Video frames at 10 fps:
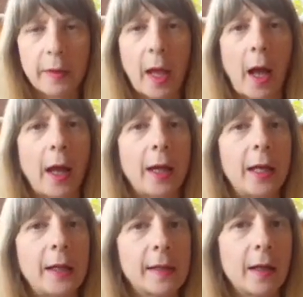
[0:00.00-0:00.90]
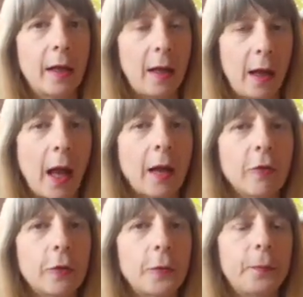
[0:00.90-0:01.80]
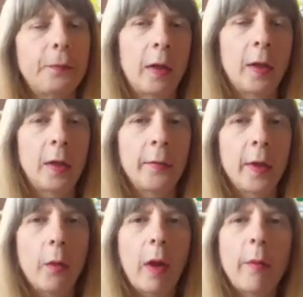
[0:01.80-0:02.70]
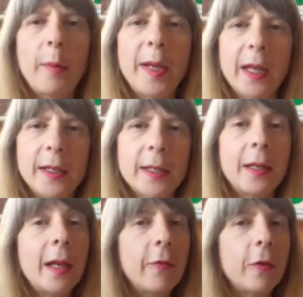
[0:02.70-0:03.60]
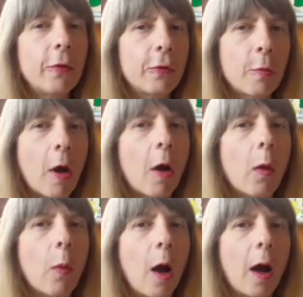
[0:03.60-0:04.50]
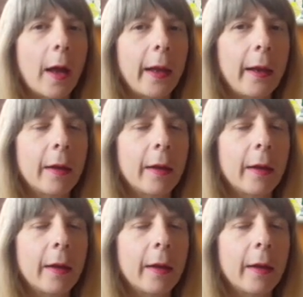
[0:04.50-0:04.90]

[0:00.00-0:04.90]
that is life. When we begin to live from our why,